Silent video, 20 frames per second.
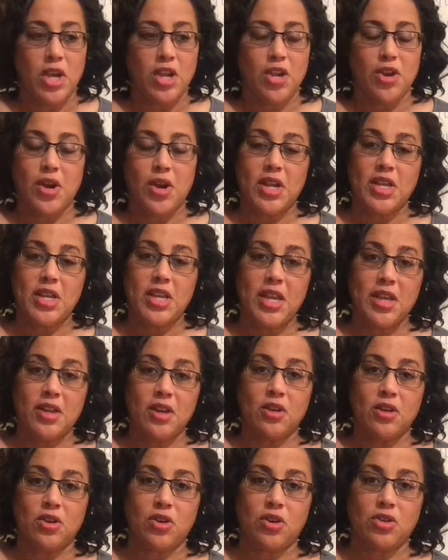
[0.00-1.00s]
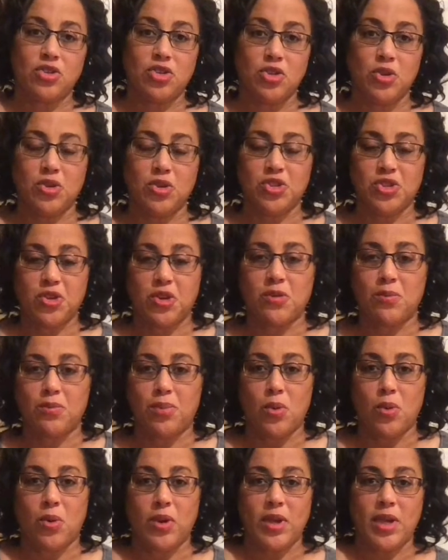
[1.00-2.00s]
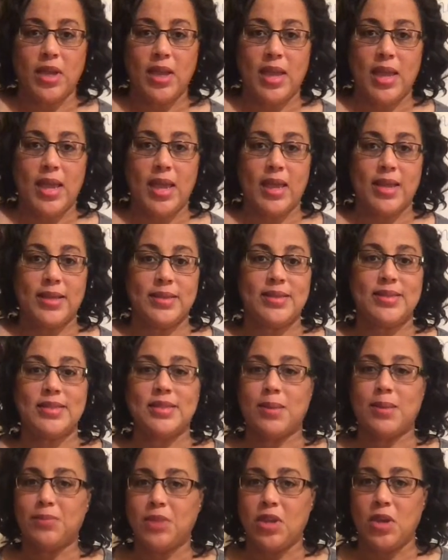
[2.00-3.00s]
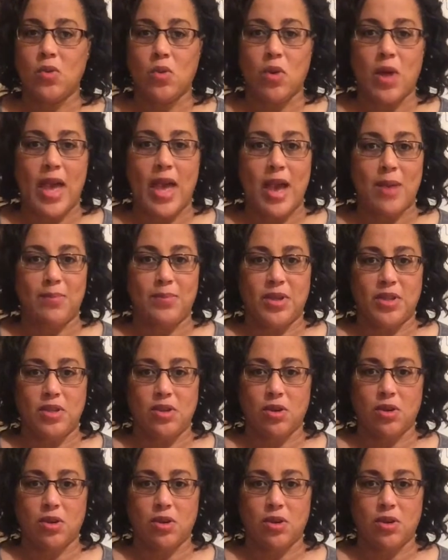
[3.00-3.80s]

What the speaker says: You're going to get to a certain point and something will happen.